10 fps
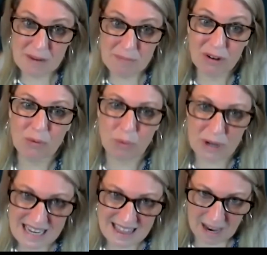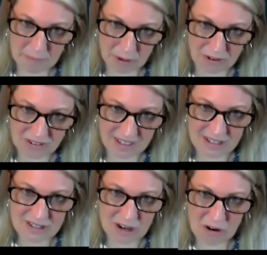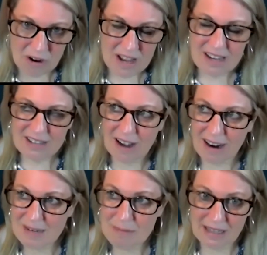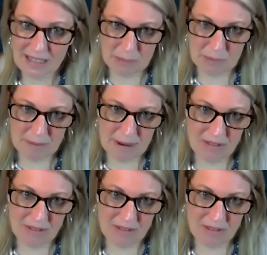able to read that person. So talk to me a little bit about